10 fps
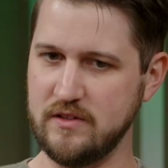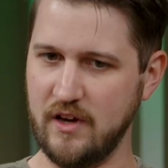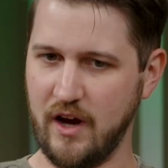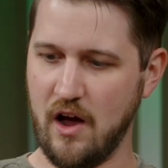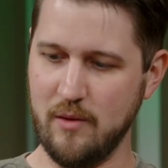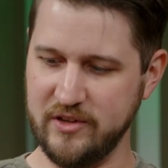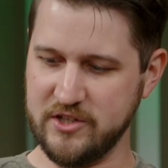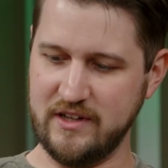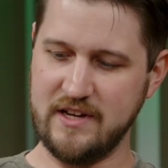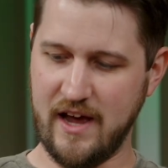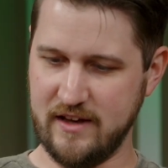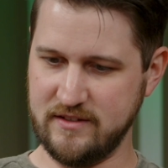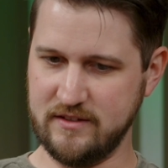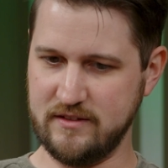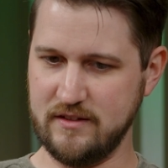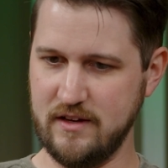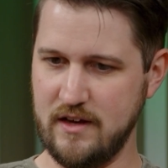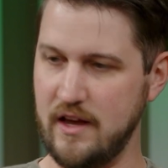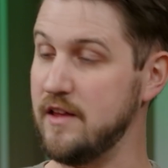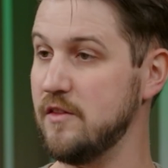accomplishing tasks
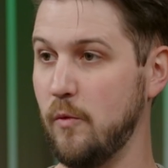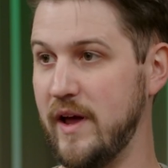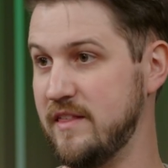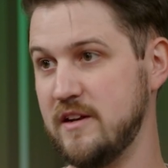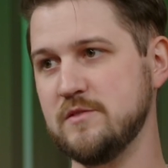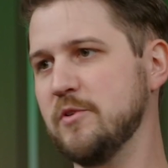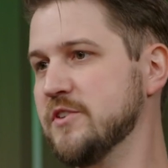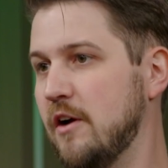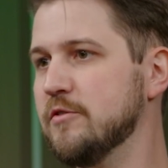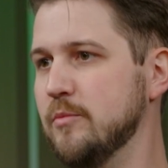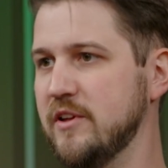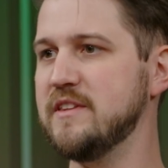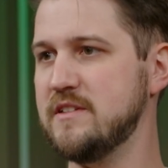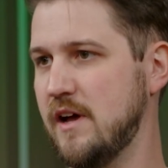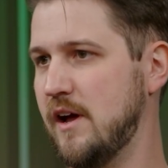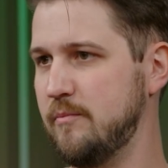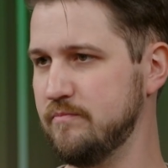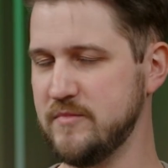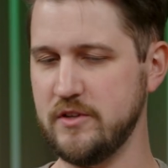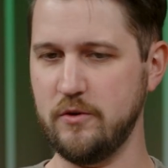in the way that is most comfortable at the time.
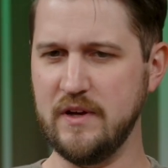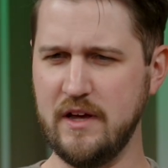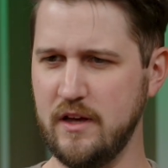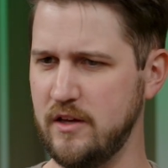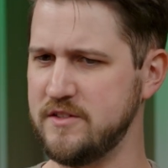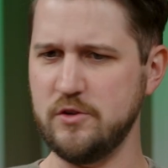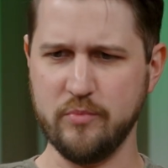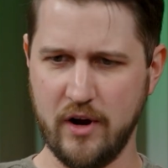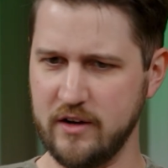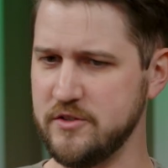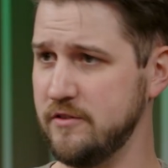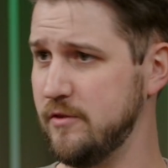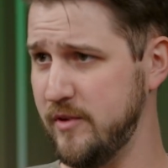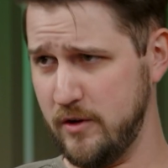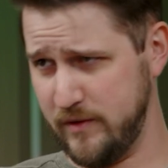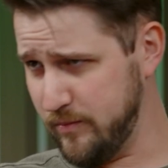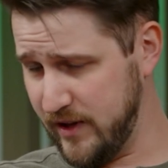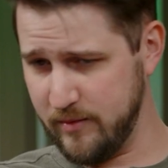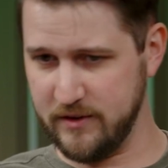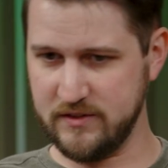So it's a new product, you're unfamiliar with
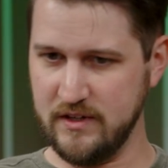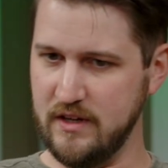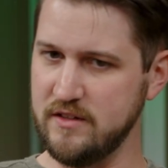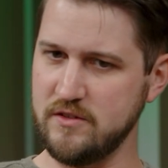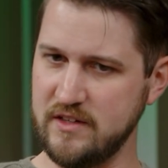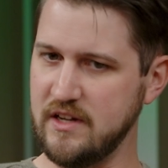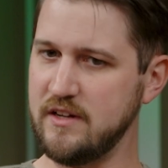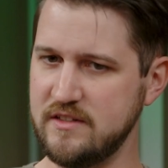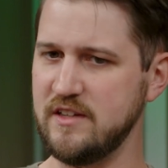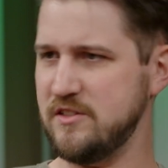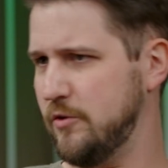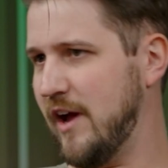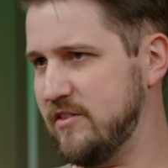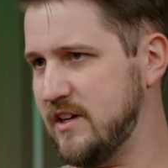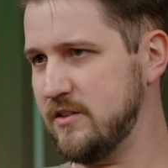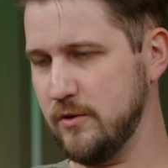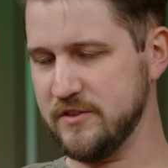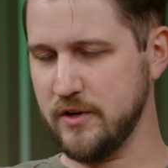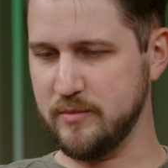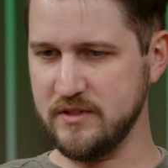playbooks. So the tendency is to gravitate towards
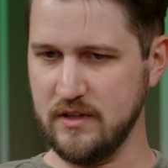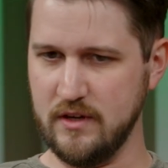scripts.